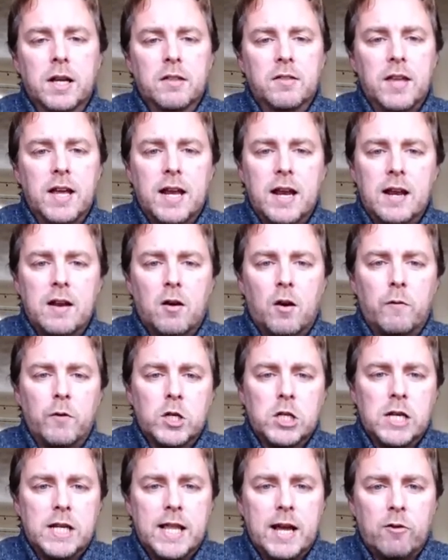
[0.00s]
then
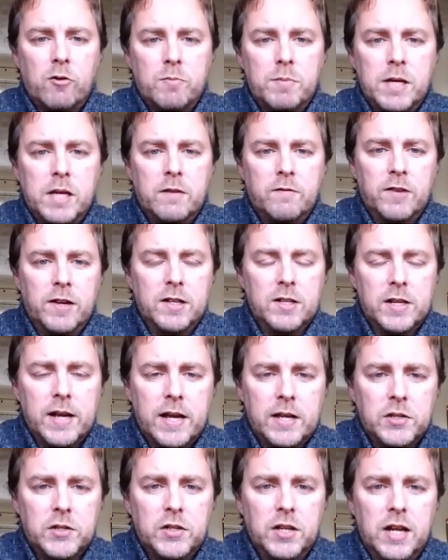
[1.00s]
obviously that would be
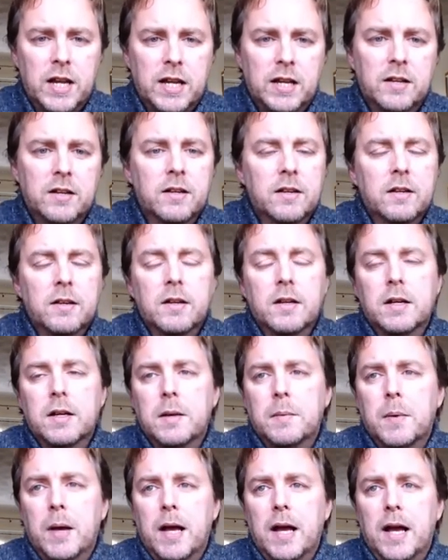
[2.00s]
fantastic.
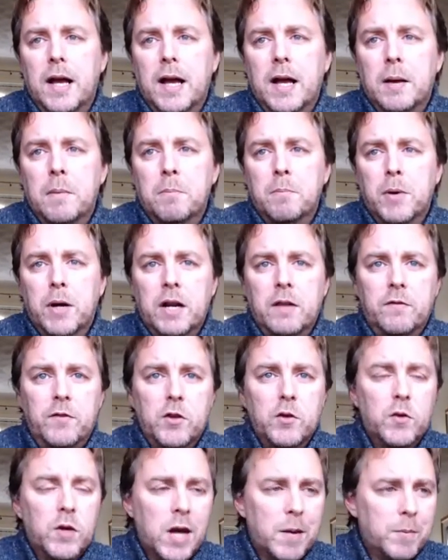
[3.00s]
But if
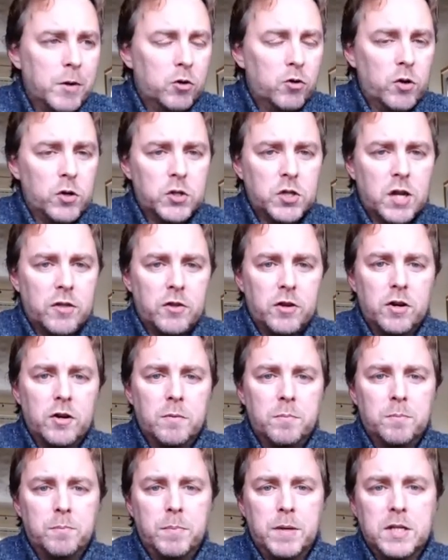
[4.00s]
you come across
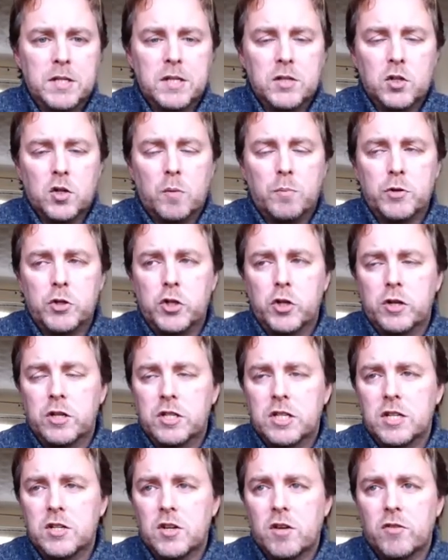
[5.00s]
other business
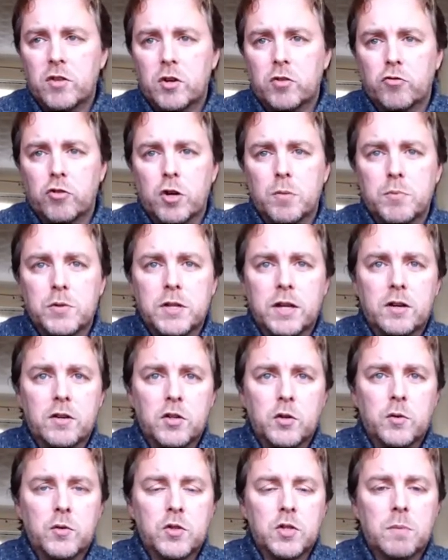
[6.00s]
opportunities, other groups that are
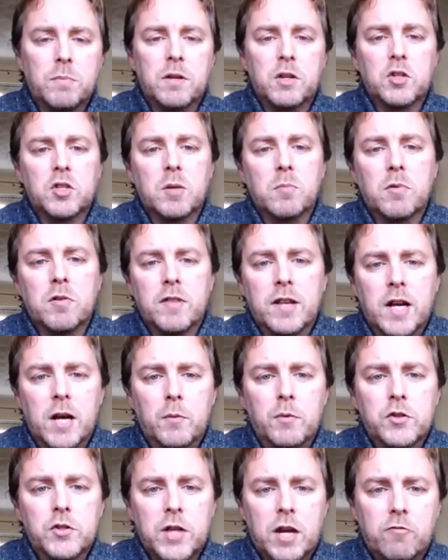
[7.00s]
doing something similar, then I
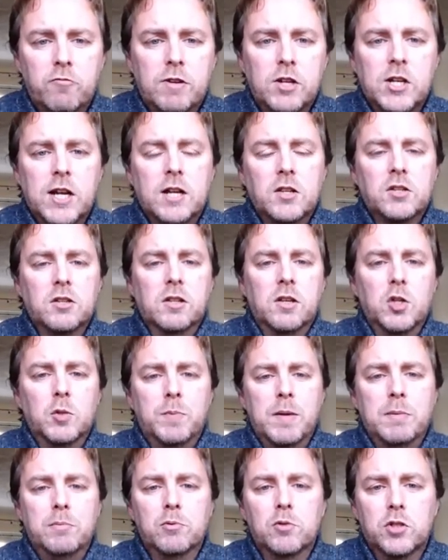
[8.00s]
would say reach out to those
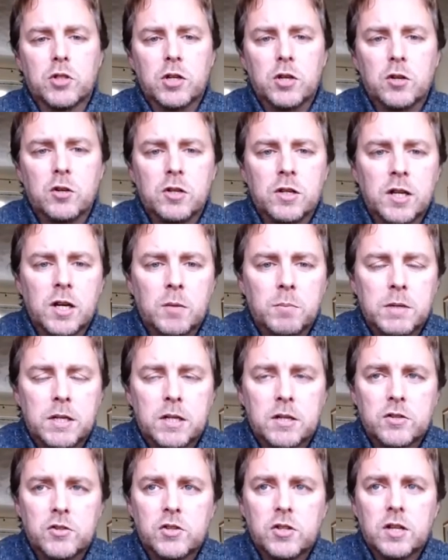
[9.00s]
people too, you know,
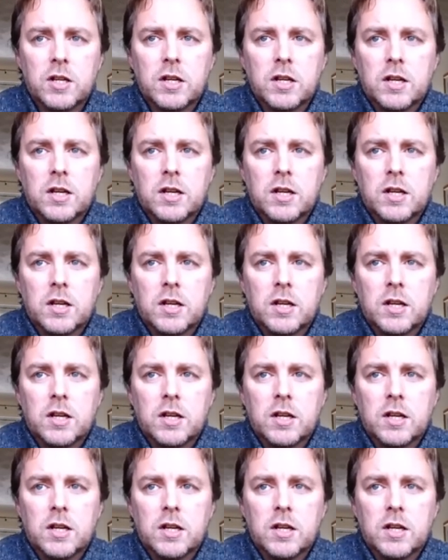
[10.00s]
because